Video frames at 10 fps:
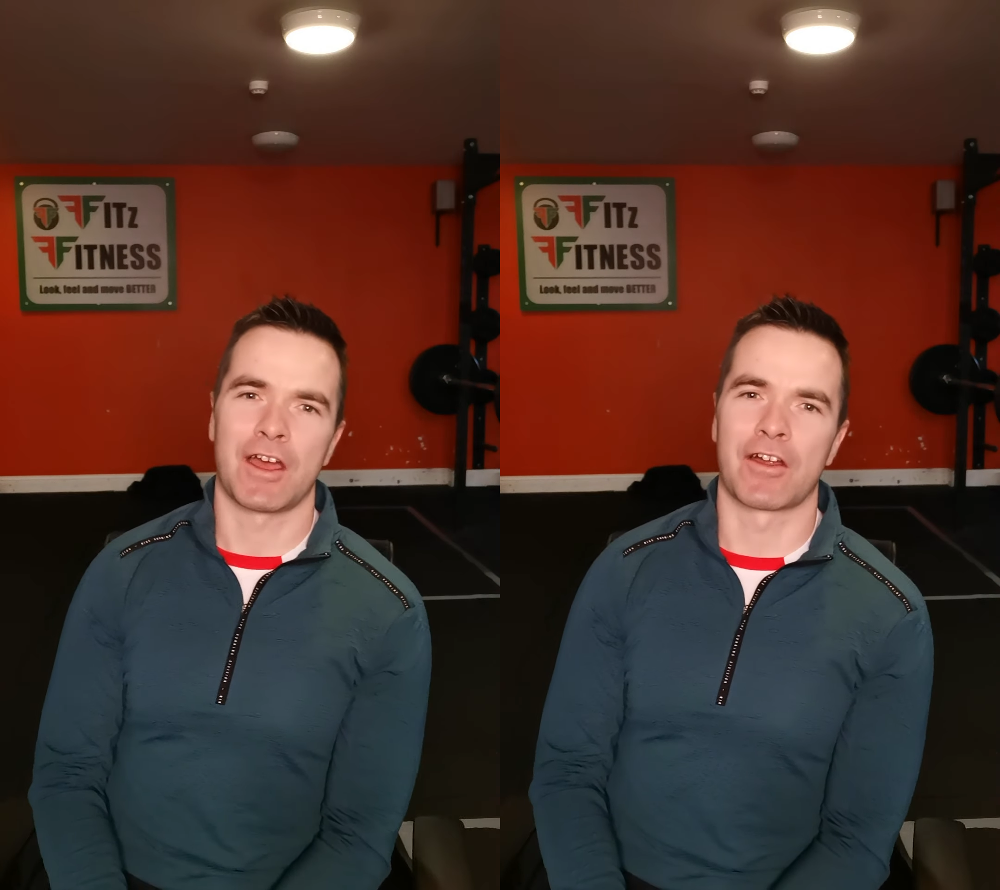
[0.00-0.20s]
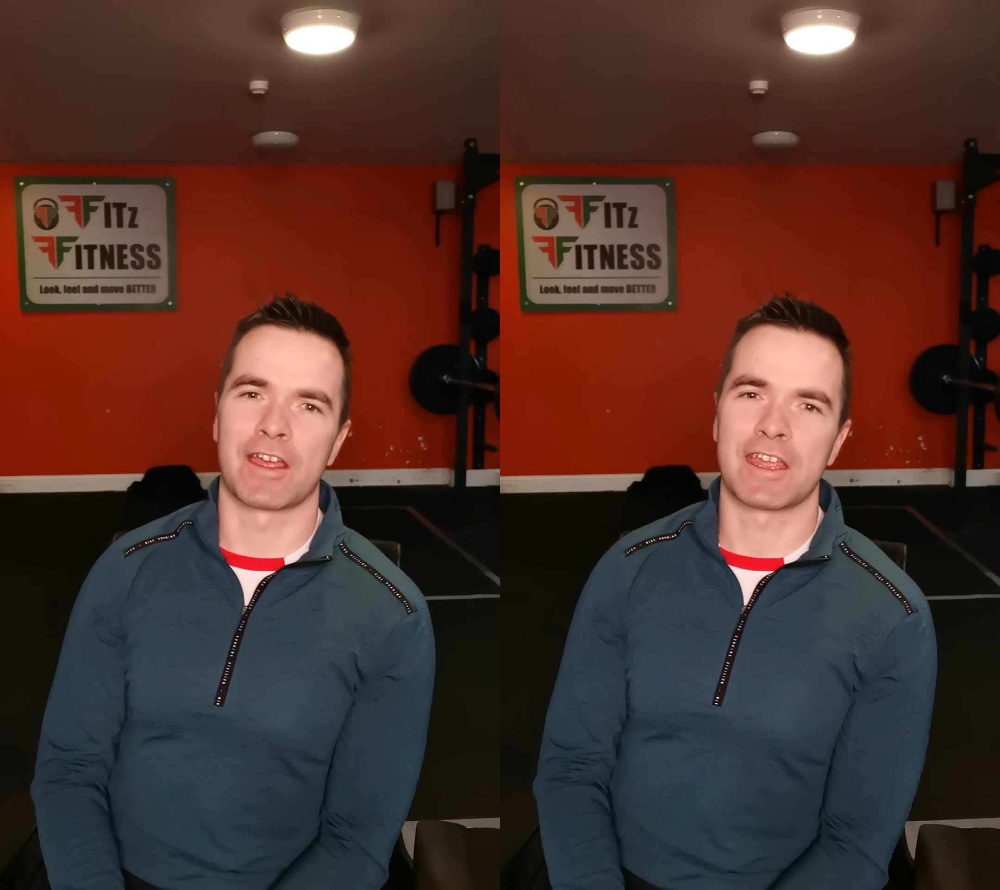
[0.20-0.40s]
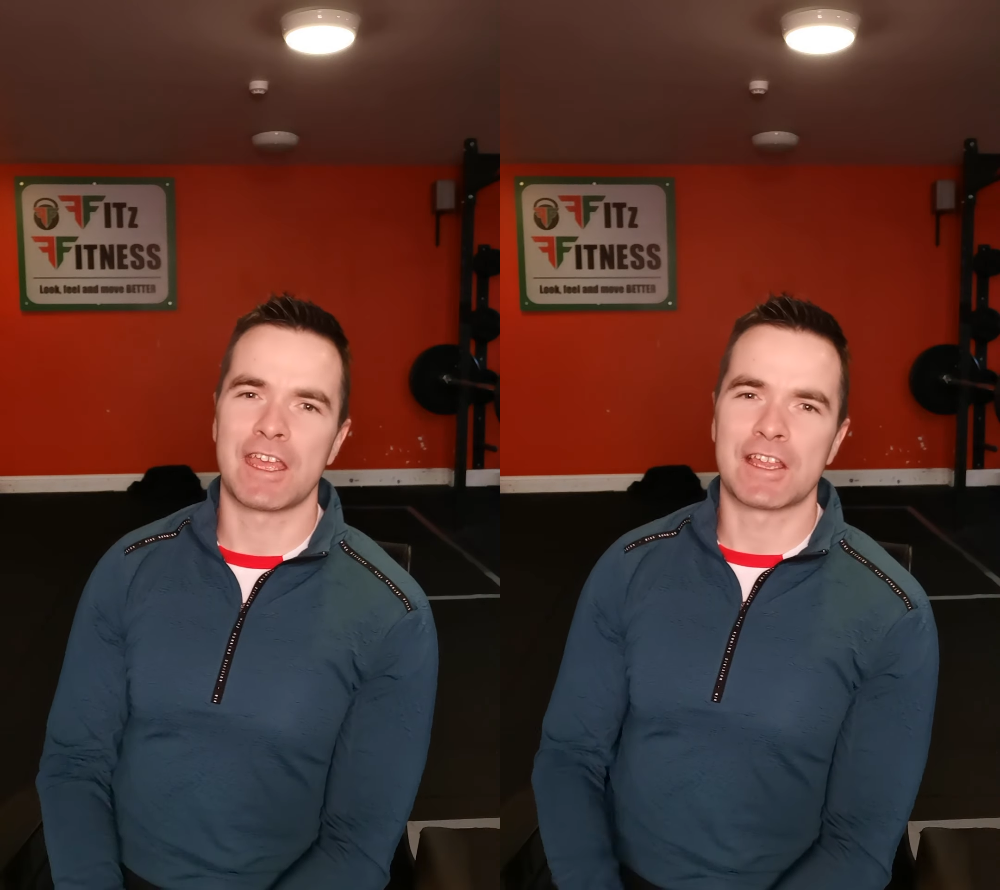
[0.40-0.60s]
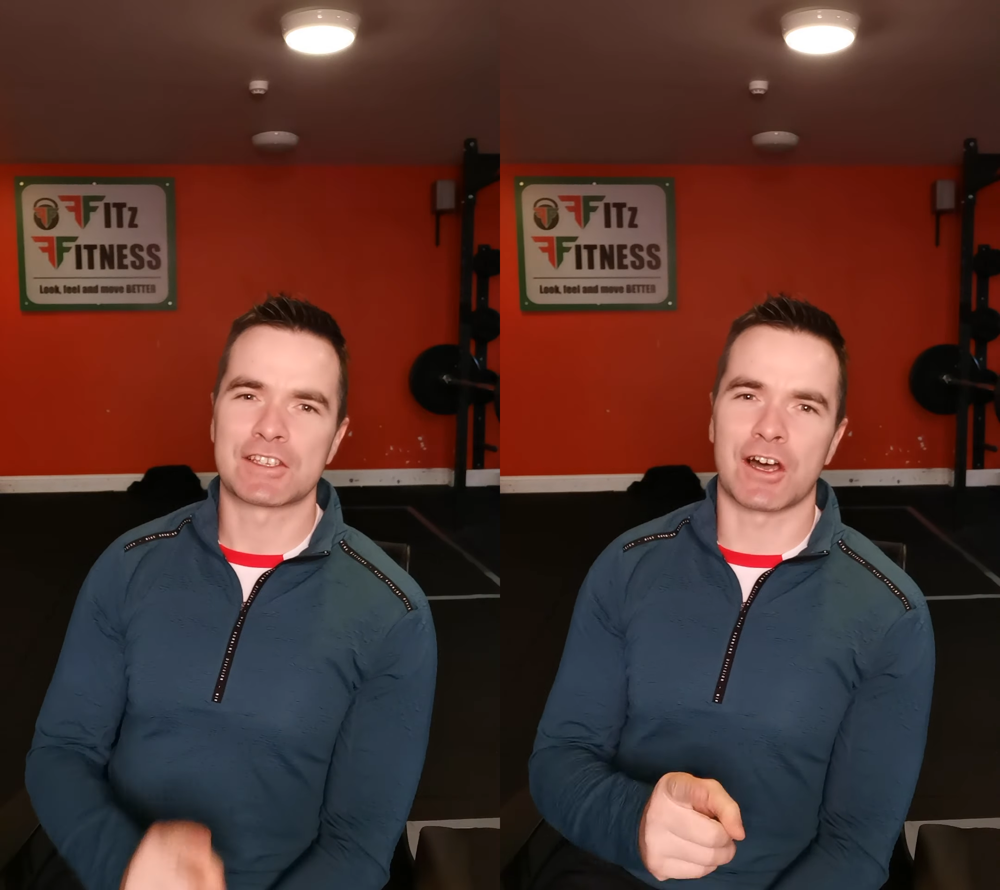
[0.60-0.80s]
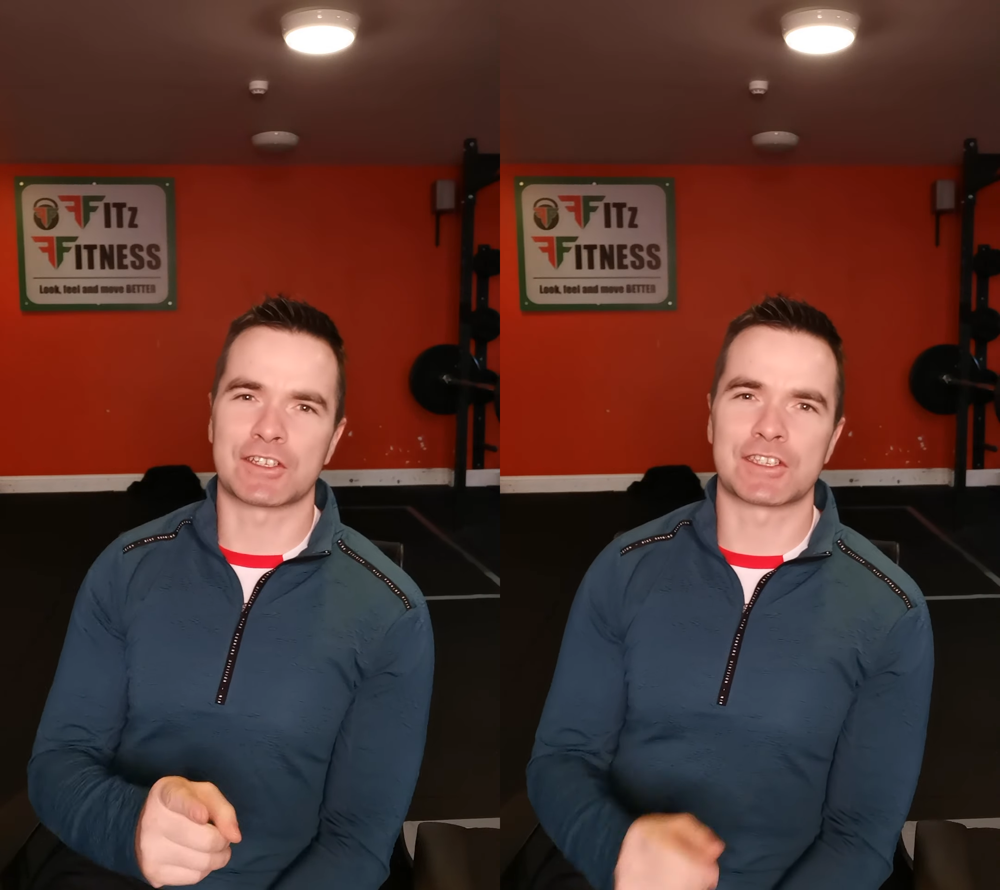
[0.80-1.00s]
All right.
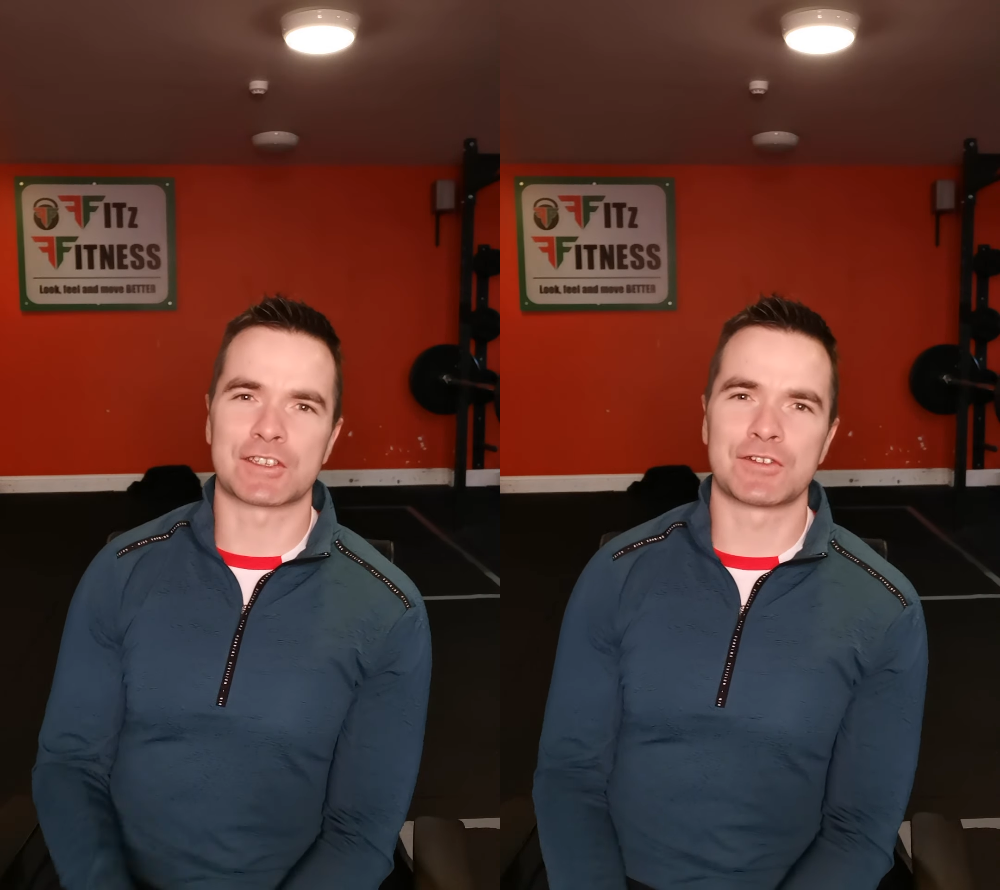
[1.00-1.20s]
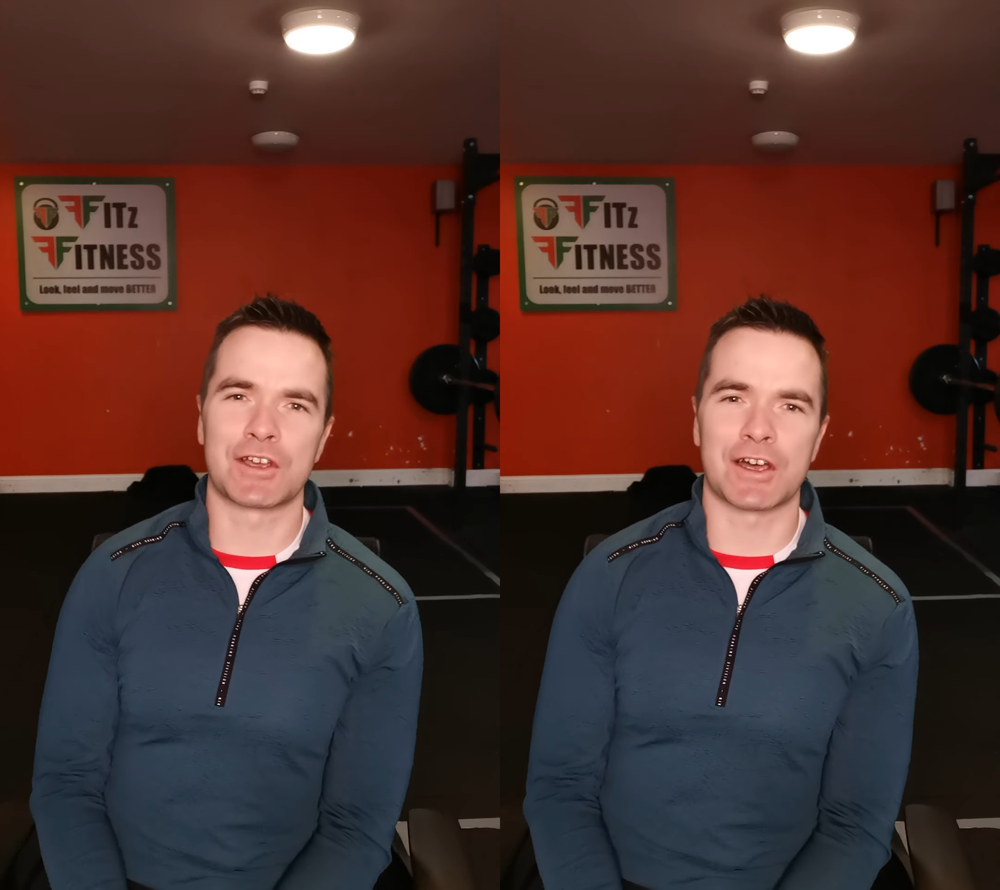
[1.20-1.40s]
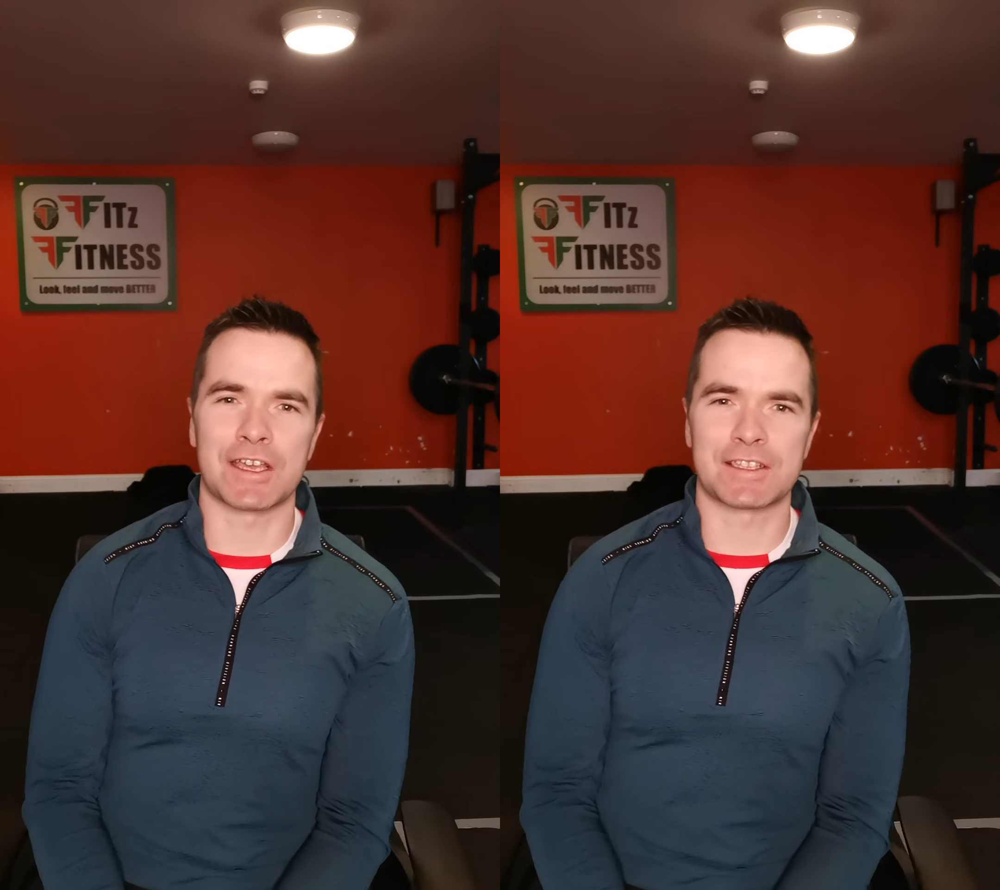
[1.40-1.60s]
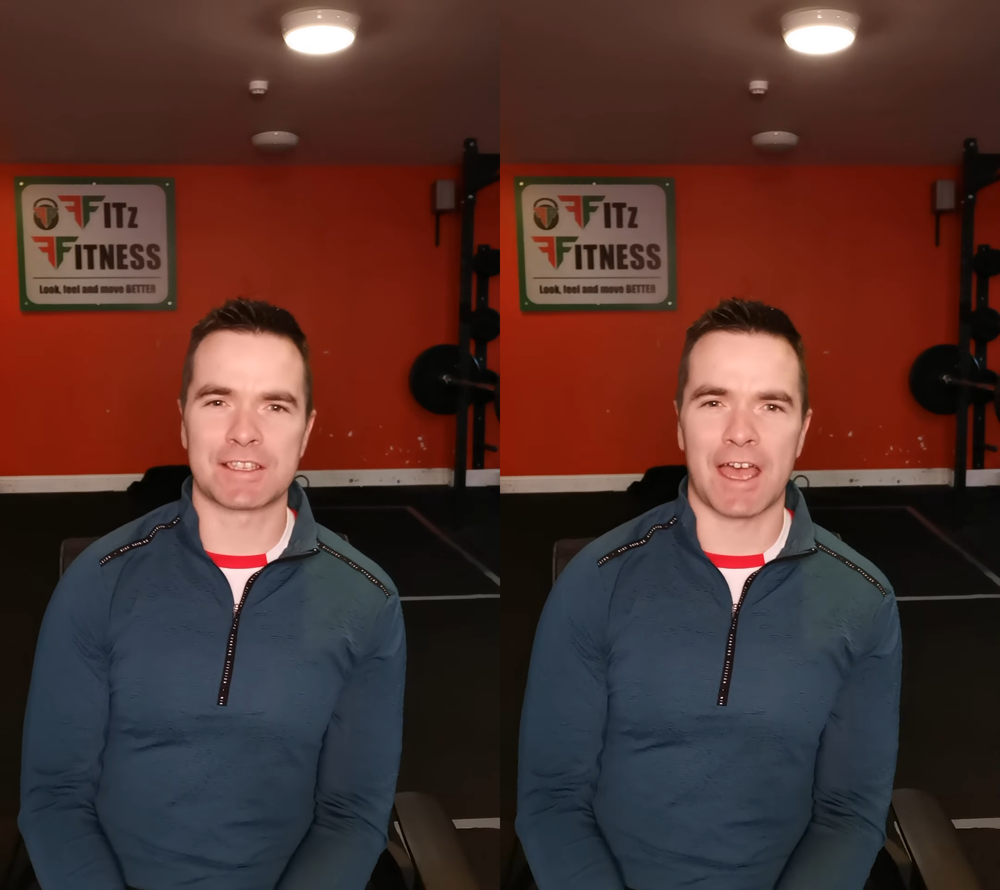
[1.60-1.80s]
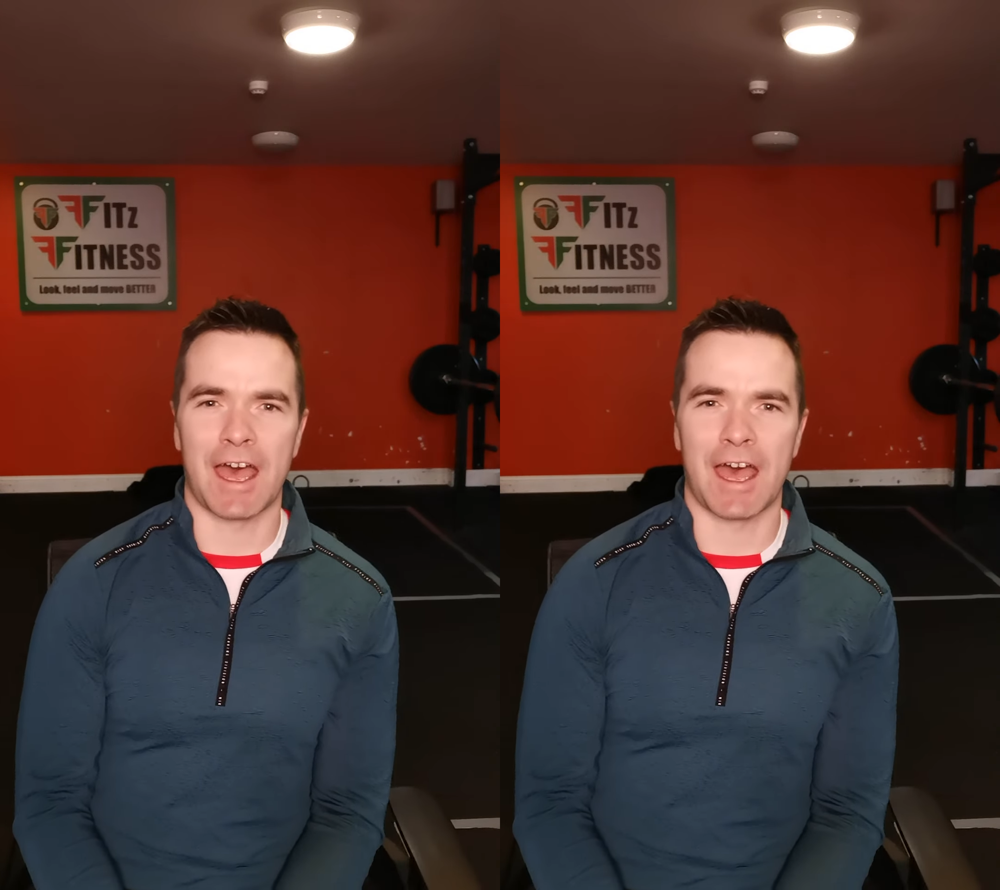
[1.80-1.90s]
Talk to you soon, guys.